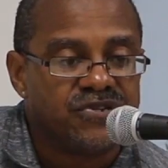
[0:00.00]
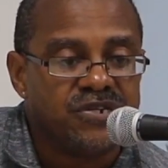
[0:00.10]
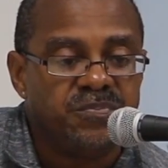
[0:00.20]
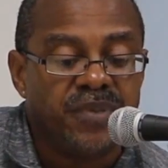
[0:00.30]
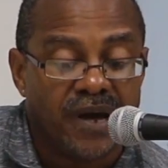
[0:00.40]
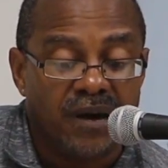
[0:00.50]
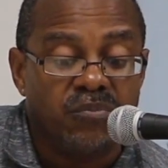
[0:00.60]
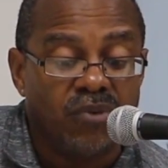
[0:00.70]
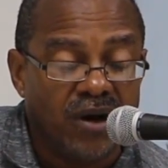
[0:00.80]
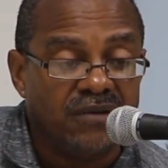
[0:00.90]
She pick
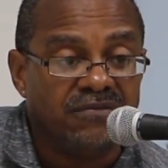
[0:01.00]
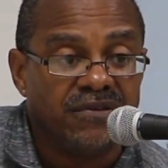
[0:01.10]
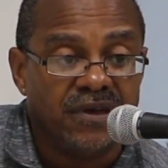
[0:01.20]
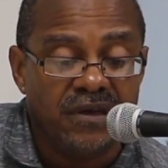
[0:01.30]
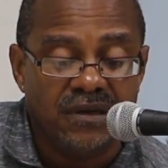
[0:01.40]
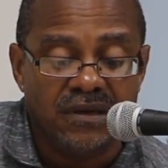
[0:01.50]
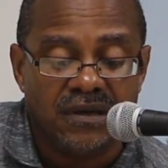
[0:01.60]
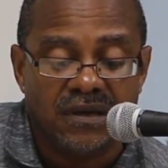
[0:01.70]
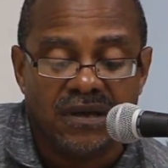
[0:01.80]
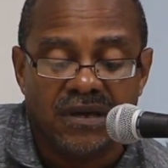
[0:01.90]
up 1 for him.
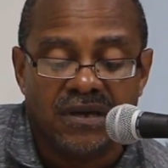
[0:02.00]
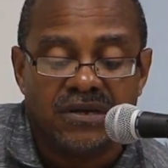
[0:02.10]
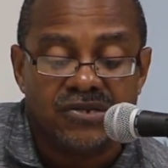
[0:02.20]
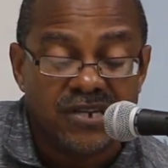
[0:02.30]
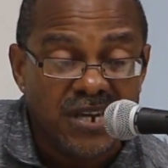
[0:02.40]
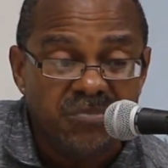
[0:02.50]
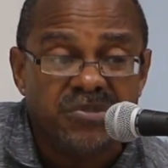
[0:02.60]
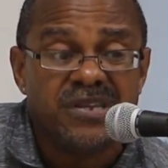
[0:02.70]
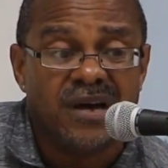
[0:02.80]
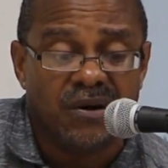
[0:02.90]
She keep
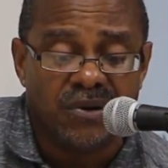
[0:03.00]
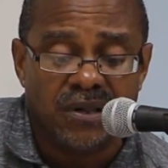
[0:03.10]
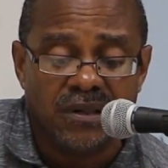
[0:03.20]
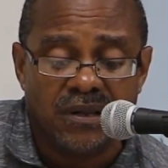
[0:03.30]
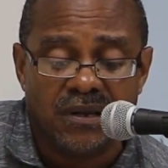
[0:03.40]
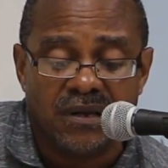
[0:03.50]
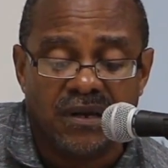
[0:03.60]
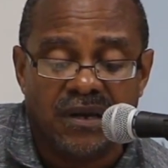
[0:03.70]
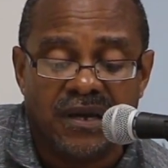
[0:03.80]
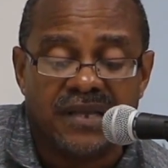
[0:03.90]
the towel,
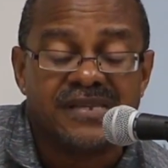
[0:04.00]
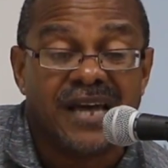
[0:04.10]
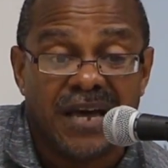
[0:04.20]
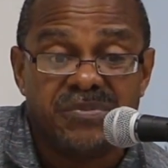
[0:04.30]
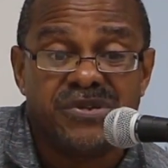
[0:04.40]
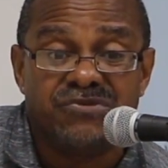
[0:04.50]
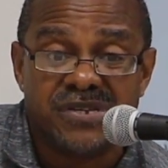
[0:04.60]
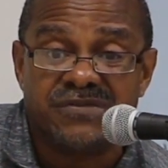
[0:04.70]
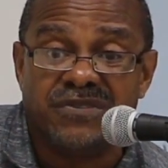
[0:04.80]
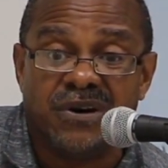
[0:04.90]
the type she
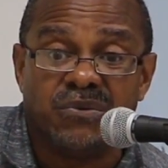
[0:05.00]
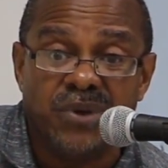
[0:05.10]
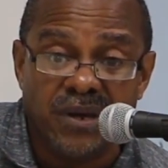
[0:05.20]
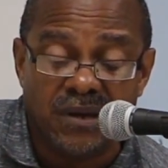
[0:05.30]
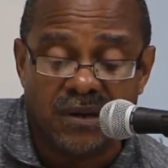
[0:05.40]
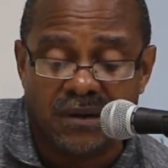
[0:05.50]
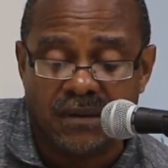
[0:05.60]
missed for a week.